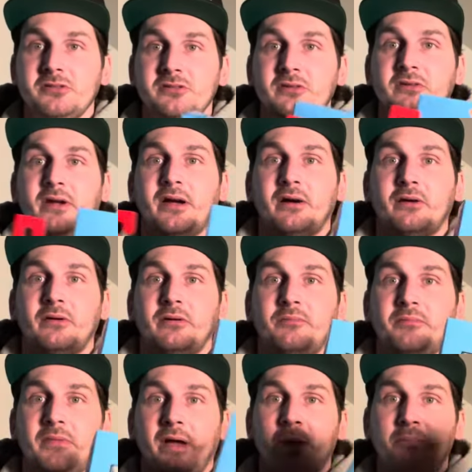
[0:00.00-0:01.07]
So now
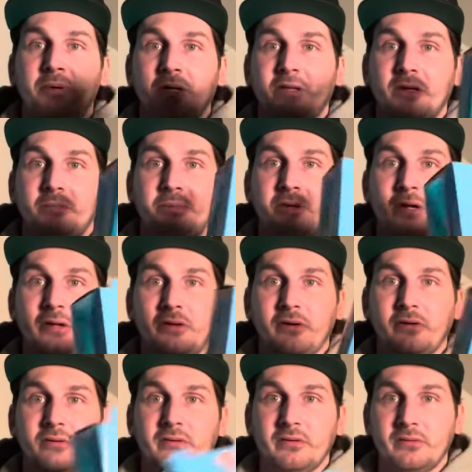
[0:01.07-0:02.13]
I picked up
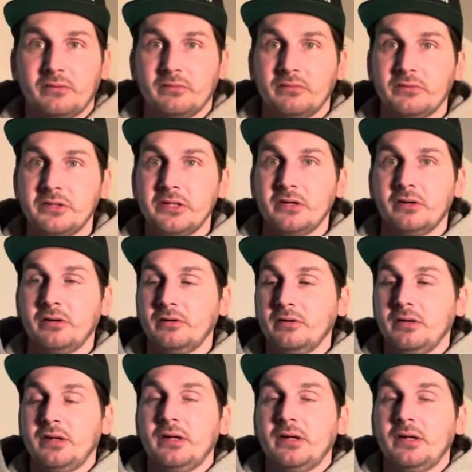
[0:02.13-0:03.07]
another Leo.